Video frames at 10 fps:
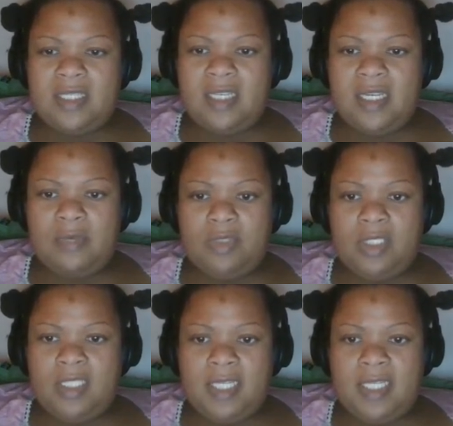And I
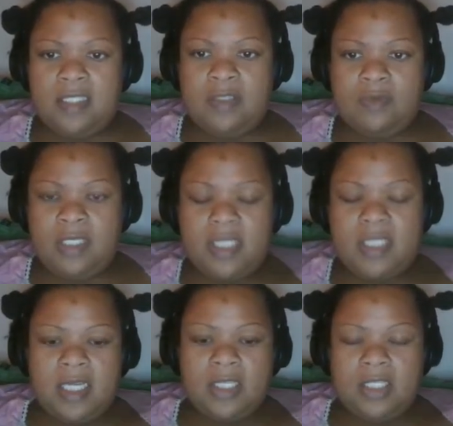really like this one. It's
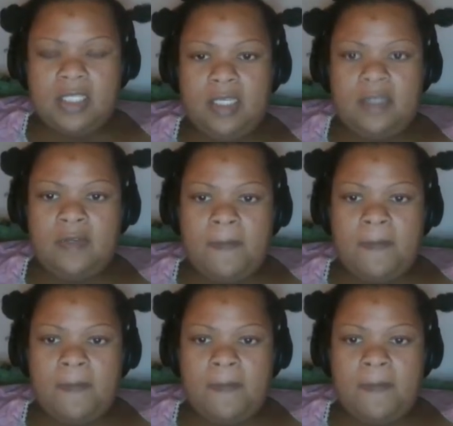actually